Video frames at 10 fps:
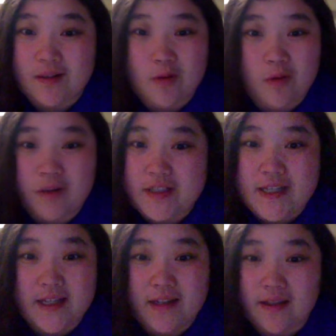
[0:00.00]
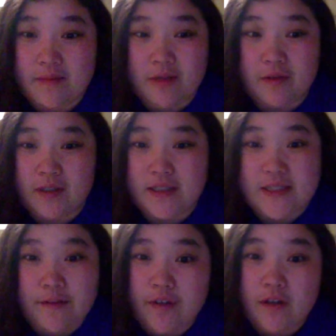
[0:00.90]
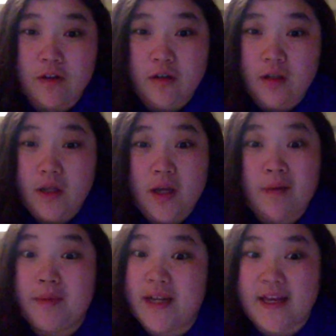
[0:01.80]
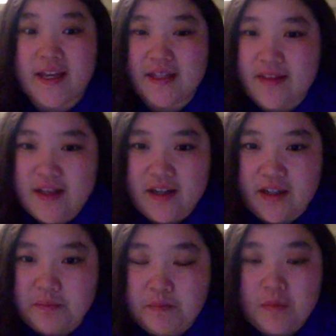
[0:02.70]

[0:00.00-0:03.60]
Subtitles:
quarantine can be really difficult, but hang in there.